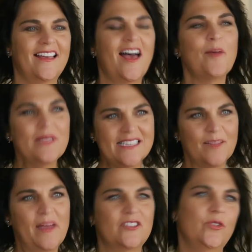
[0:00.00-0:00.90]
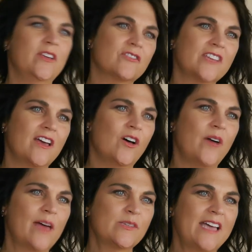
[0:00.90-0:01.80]
Up until about 2 years ago,
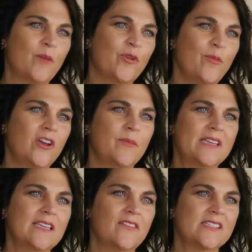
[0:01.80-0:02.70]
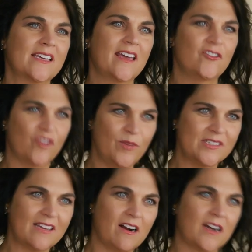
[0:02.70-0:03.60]
I was out promoting myself as a country
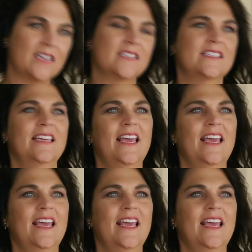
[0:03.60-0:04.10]
music artist.